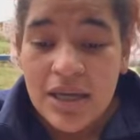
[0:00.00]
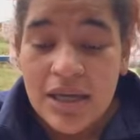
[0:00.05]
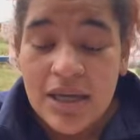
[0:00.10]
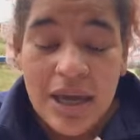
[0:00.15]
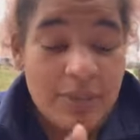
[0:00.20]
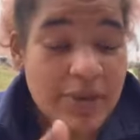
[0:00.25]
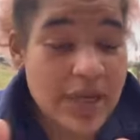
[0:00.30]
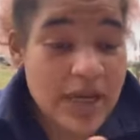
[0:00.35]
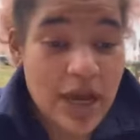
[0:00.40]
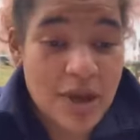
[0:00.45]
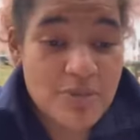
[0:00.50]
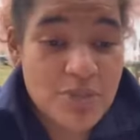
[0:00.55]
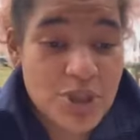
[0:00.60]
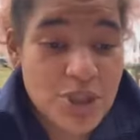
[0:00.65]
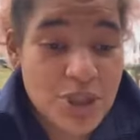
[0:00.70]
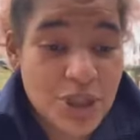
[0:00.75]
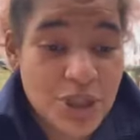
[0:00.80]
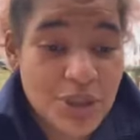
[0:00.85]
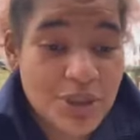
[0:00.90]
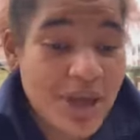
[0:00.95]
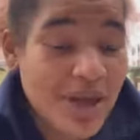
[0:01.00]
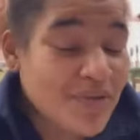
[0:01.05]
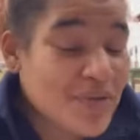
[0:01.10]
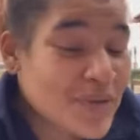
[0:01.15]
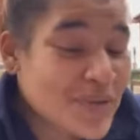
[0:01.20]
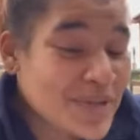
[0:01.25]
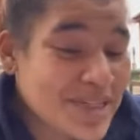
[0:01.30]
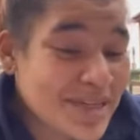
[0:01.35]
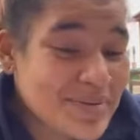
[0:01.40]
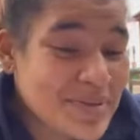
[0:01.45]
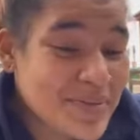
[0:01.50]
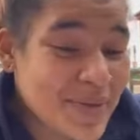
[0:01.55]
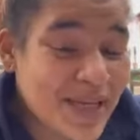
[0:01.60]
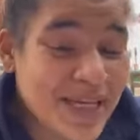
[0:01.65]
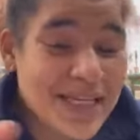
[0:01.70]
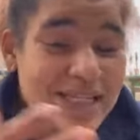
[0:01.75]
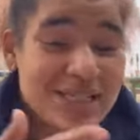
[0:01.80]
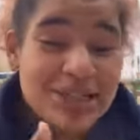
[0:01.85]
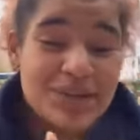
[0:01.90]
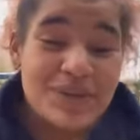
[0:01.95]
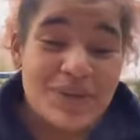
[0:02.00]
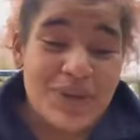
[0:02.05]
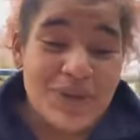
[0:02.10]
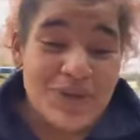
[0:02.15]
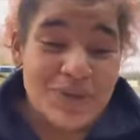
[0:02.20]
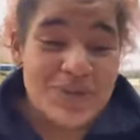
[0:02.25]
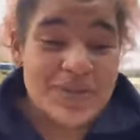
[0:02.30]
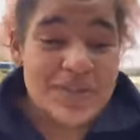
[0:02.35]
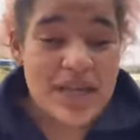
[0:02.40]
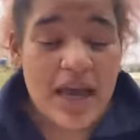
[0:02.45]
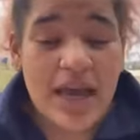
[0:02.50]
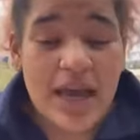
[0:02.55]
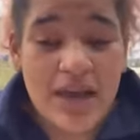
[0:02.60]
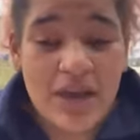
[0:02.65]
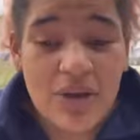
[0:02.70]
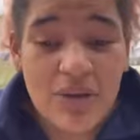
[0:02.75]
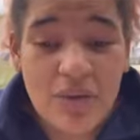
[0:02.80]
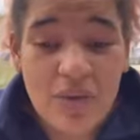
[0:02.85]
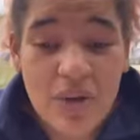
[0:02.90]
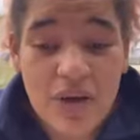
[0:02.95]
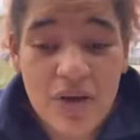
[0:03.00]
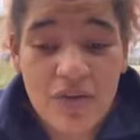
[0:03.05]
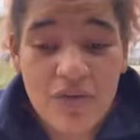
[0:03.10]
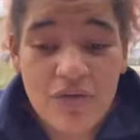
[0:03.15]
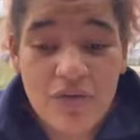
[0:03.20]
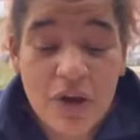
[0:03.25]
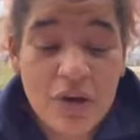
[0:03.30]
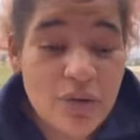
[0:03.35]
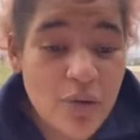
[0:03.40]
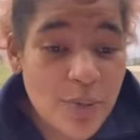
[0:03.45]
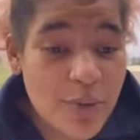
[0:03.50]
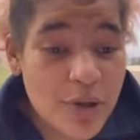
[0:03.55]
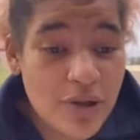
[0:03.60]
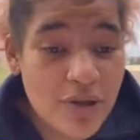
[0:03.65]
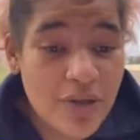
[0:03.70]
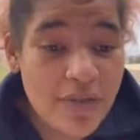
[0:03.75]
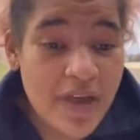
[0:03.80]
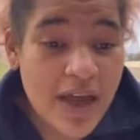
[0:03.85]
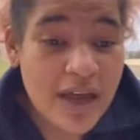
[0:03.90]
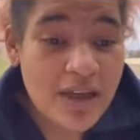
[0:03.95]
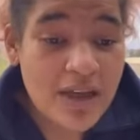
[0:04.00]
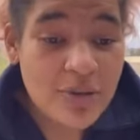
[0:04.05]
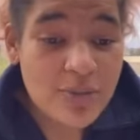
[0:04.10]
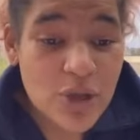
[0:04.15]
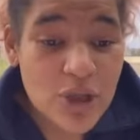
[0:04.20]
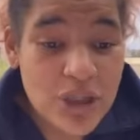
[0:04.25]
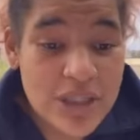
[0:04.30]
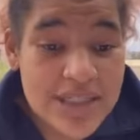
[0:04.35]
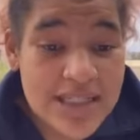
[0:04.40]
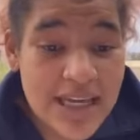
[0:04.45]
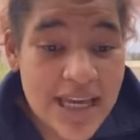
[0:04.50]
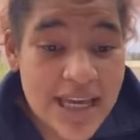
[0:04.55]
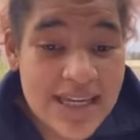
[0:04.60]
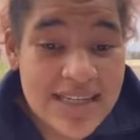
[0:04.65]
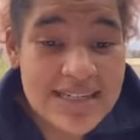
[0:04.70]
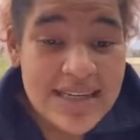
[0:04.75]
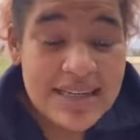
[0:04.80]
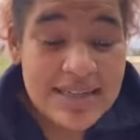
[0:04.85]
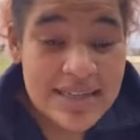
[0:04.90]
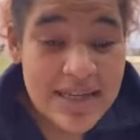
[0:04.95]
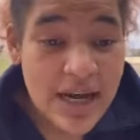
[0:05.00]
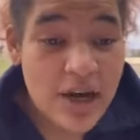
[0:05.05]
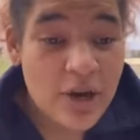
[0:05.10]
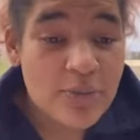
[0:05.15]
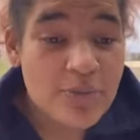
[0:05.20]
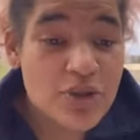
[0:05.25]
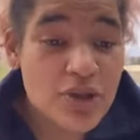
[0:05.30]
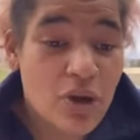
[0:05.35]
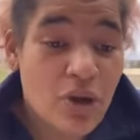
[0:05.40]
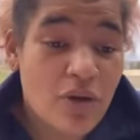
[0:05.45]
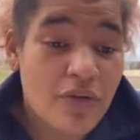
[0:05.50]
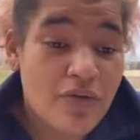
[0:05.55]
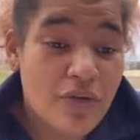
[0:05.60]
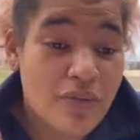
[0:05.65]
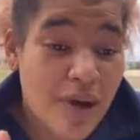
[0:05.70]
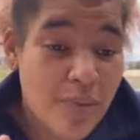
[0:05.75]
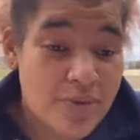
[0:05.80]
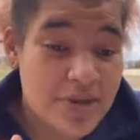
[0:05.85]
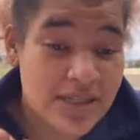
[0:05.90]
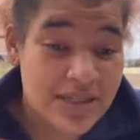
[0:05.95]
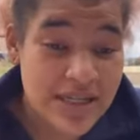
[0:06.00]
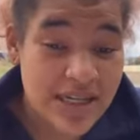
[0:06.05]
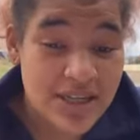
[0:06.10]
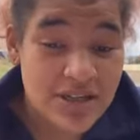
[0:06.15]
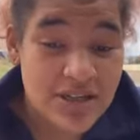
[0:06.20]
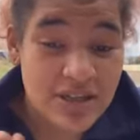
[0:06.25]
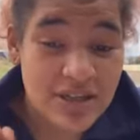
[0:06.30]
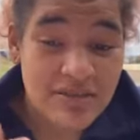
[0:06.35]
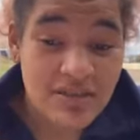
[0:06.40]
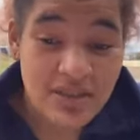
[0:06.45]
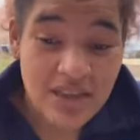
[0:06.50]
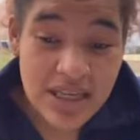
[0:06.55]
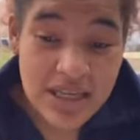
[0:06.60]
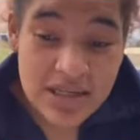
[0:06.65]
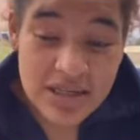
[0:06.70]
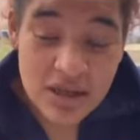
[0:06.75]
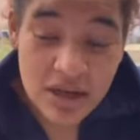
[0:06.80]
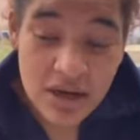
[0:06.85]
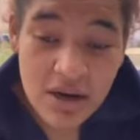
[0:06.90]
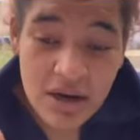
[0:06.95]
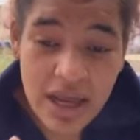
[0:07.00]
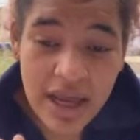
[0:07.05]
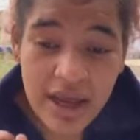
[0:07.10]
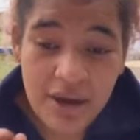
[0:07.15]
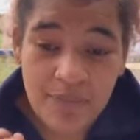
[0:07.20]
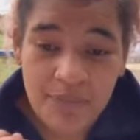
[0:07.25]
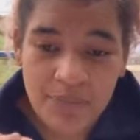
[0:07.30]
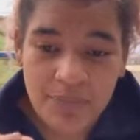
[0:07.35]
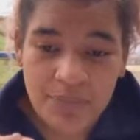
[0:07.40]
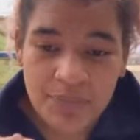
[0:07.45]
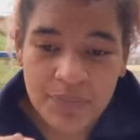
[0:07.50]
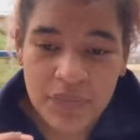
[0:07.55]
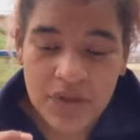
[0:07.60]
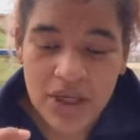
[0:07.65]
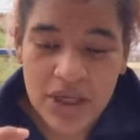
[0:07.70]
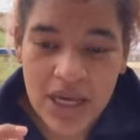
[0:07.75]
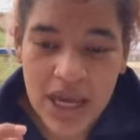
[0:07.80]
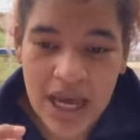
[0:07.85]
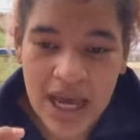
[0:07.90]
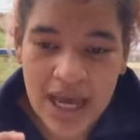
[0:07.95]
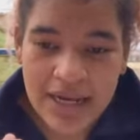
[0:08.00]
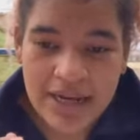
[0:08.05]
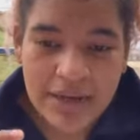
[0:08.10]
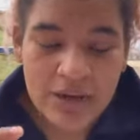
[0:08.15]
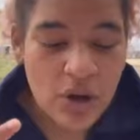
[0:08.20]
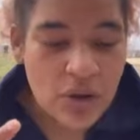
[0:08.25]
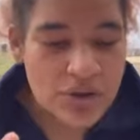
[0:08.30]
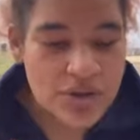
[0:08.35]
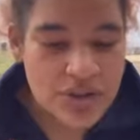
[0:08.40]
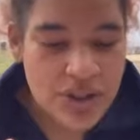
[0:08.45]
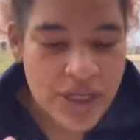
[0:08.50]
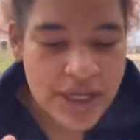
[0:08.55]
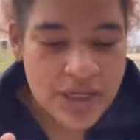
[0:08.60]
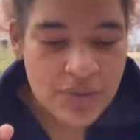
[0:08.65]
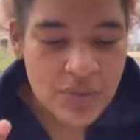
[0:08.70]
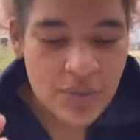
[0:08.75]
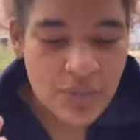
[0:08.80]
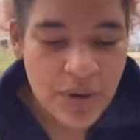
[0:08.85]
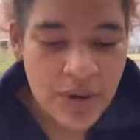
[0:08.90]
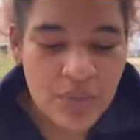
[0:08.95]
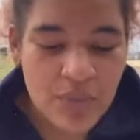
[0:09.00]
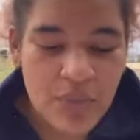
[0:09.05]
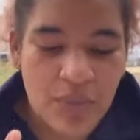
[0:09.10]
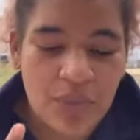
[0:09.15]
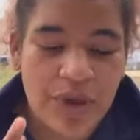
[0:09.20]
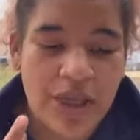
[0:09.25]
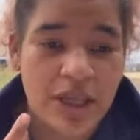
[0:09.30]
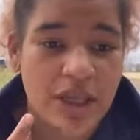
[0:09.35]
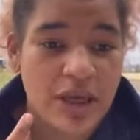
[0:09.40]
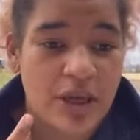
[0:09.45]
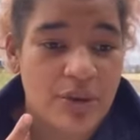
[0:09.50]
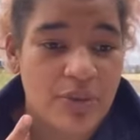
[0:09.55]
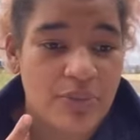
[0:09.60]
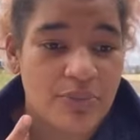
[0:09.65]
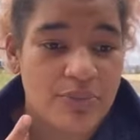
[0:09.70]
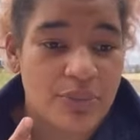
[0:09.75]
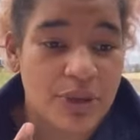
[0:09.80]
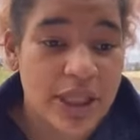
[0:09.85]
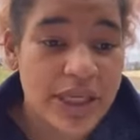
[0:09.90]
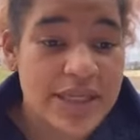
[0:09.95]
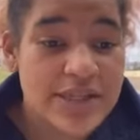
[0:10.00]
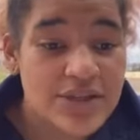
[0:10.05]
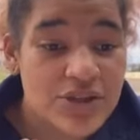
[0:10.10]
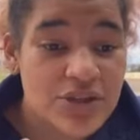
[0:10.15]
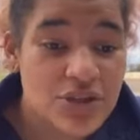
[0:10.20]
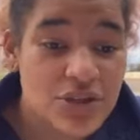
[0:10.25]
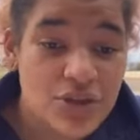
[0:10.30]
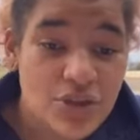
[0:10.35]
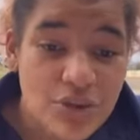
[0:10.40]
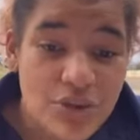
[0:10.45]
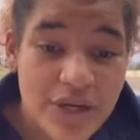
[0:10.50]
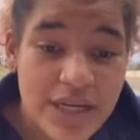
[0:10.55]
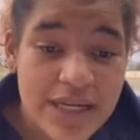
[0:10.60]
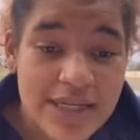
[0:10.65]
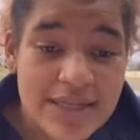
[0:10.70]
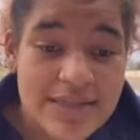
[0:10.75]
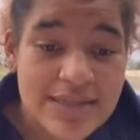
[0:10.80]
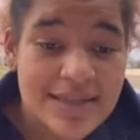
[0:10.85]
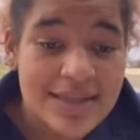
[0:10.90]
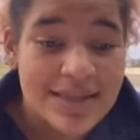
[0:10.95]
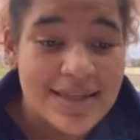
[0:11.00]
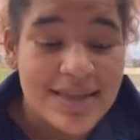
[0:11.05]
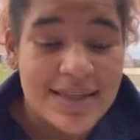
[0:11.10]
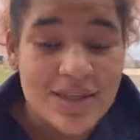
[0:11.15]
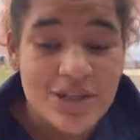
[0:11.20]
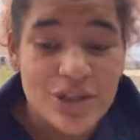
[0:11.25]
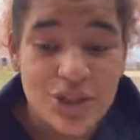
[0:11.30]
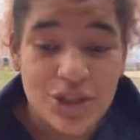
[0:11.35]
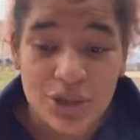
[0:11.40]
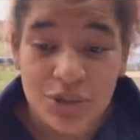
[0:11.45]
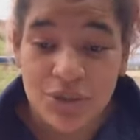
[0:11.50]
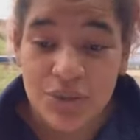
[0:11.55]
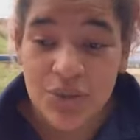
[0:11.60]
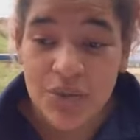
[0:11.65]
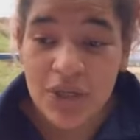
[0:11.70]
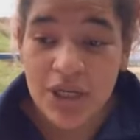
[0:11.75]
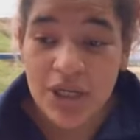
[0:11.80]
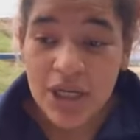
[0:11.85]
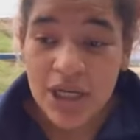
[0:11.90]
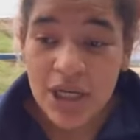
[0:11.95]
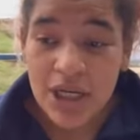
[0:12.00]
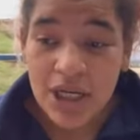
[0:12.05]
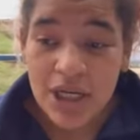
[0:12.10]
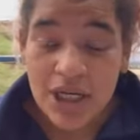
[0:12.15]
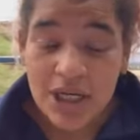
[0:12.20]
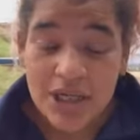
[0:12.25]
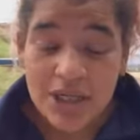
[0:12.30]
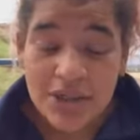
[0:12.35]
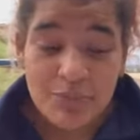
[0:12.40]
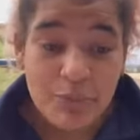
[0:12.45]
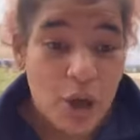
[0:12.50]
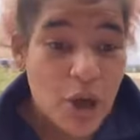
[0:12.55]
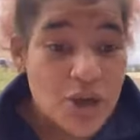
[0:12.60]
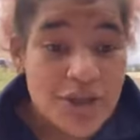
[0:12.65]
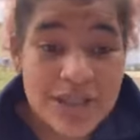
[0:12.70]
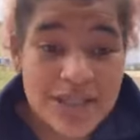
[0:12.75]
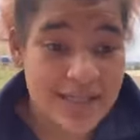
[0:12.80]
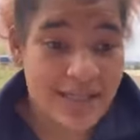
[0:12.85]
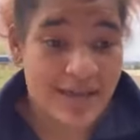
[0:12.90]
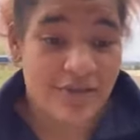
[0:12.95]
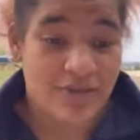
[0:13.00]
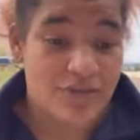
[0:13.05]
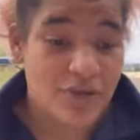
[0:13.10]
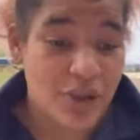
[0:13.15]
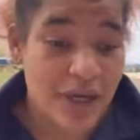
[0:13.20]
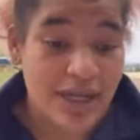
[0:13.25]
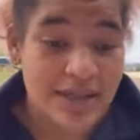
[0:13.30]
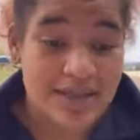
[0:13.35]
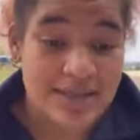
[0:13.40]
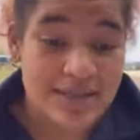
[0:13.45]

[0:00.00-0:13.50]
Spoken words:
I mean, I'm sure everyone that I'm speaking to knows how vulnerable that community is in terms of representation in theatre. And when we place stories that show positive trans